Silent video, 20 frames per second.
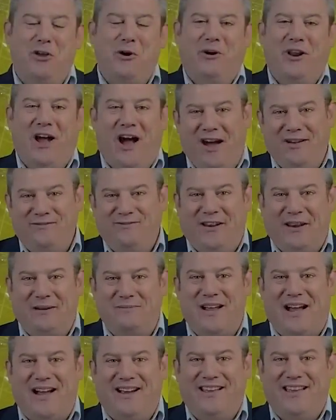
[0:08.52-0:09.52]
ora, I'm Philip
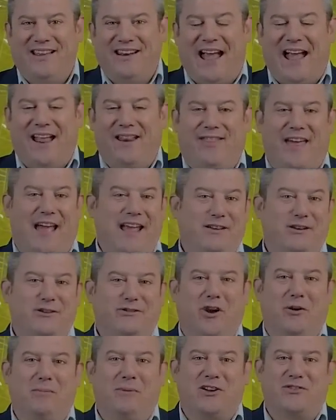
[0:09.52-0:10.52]
Duncan, and thank you
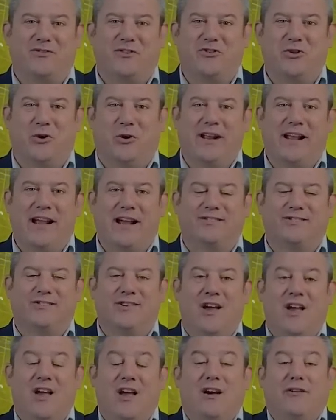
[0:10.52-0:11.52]
so much for joining us
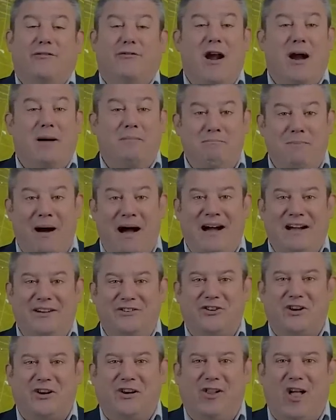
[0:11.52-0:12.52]
for our
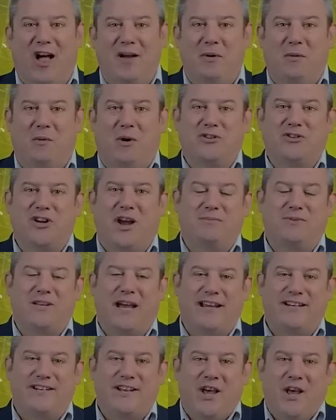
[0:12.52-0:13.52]
March Climate Watch
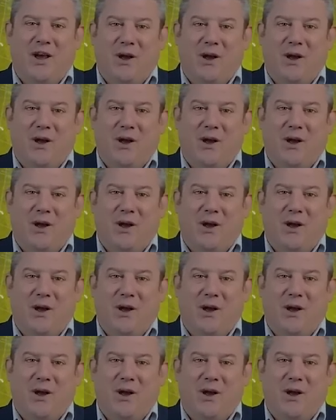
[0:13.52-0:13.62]
update,